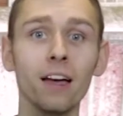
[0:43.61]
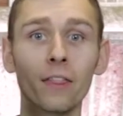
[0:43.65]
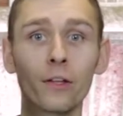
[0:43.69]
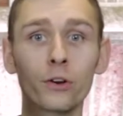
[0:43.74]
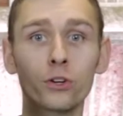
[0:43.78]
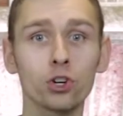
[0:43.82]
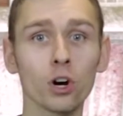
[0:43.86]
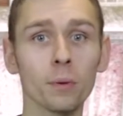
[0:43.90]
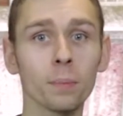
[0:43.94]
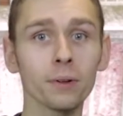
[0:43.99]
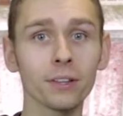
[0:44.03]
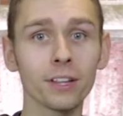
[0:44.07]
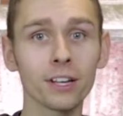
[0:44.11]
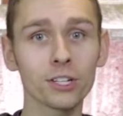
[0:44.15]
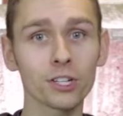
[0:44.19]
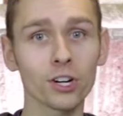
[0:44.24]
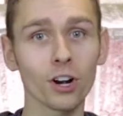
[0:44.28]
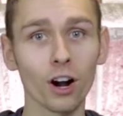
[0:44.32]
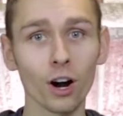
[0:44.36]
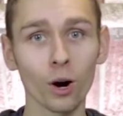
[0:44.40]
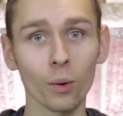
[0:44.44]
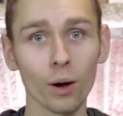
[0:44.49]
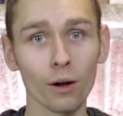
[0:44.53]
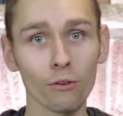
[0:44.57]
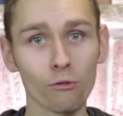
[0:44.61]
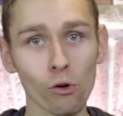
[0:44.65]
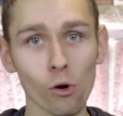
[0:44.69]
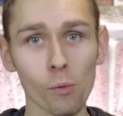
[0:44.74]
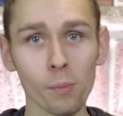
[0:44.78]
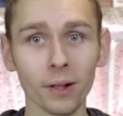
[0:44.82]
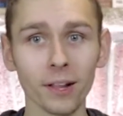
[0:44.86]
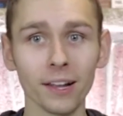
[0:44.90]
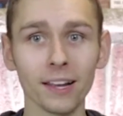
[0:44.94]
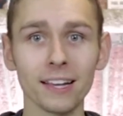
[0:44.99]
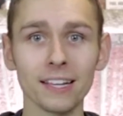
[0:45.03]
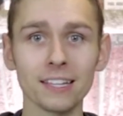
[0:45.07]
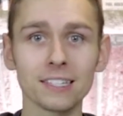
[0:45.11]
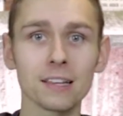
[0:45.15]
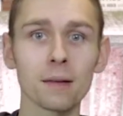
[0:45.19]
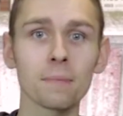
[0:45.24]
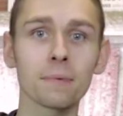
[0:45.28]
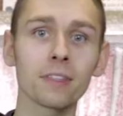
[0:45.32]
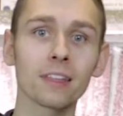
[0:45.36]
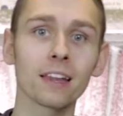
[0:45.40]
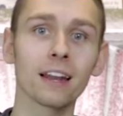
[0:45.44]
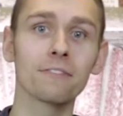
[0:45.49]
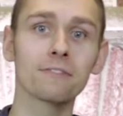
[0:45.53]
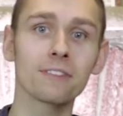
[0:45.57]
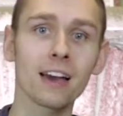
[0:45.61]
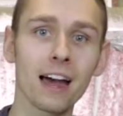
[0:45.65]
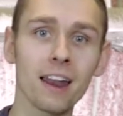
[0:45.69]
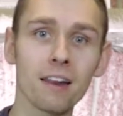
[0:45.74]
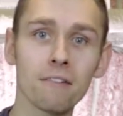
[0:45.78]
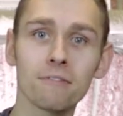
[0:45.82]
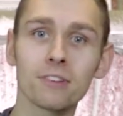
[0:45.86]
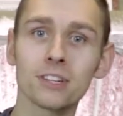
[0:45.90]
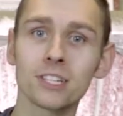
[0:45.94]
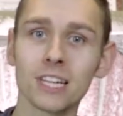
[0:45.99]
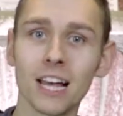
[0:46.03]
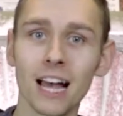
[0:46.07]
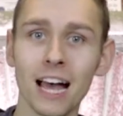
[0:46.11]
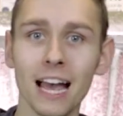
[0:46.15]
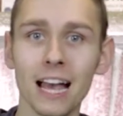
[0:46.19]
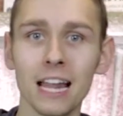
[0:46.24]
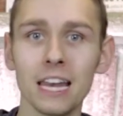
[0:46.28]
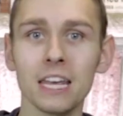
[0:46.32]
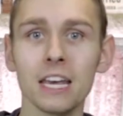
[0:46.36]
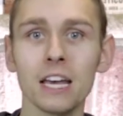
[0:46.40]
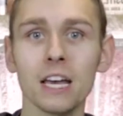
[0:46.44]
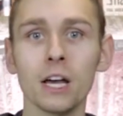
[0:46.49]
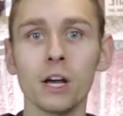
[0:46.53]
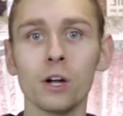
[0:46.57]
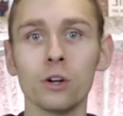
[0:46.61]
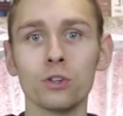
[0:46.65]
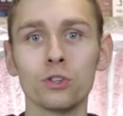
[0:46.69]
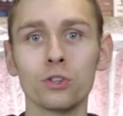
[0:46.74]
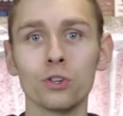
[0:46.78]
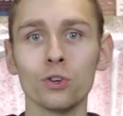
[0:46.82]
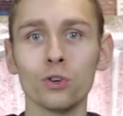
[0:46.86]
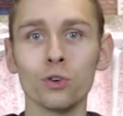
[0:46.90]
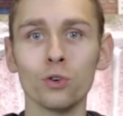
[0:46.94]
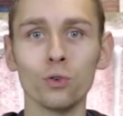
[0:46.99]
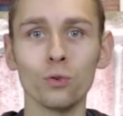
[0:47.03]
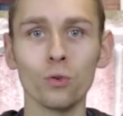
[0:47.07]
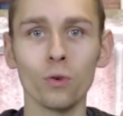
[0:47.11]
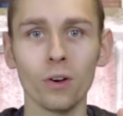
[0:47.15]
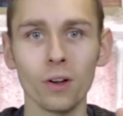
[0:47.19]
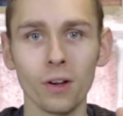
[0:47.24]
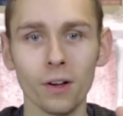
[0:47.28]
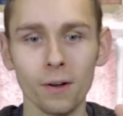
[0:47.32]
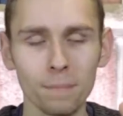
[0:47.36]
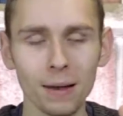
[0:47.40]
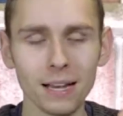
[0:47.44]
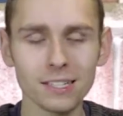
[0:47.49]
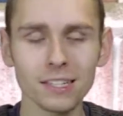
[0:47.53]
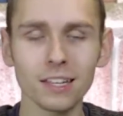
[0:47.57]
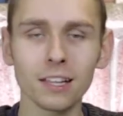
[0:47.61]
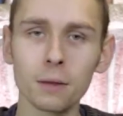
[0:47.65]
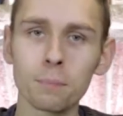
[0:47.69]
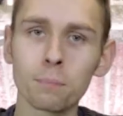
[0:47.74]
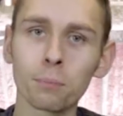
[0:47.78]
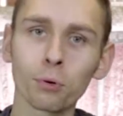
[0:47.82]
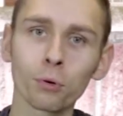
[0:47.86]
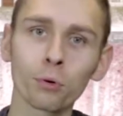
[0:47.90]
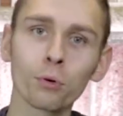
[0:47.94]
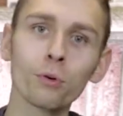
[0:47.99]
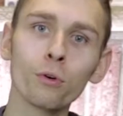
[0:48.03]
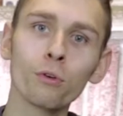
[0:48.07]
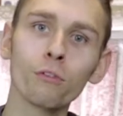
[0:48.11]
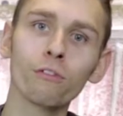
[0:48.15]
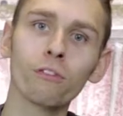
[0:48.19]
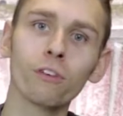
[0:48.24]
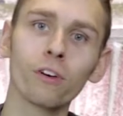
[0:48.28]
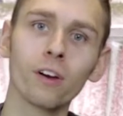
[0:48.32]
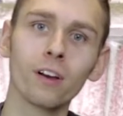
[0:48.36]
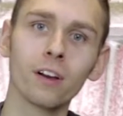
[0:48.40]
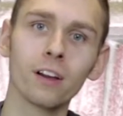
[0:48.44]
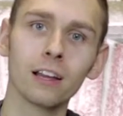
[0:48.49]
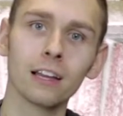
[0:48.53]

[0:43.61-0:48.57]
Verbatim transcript: The triple digit ROI formula is something that I've kind of designed to basically prove